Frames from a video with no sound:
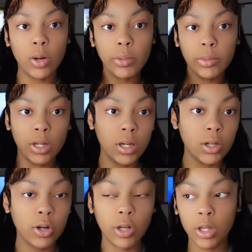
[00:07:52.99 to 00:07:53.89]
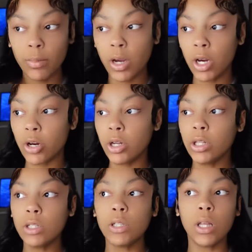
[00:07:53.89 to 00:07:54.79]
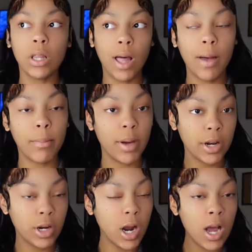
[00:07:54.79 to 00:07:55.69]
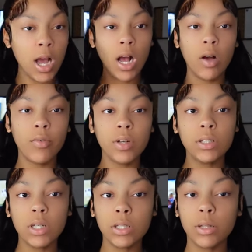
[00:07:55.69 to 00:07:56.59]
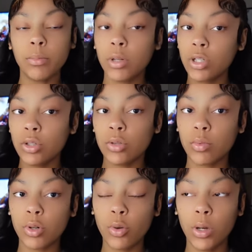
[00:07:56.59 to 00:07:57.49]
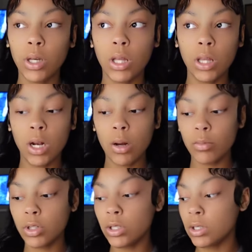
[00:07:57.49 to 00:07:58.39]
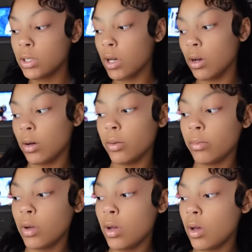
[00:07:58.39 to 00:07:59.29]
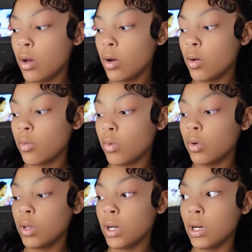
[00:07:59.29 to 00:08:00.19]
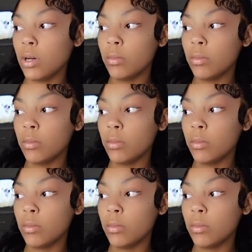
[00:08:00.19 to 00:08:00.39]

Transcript: i'm done curling my hair it looks a lot better i'm gonna take some pictures real quick and then i'm gonna just um roll it up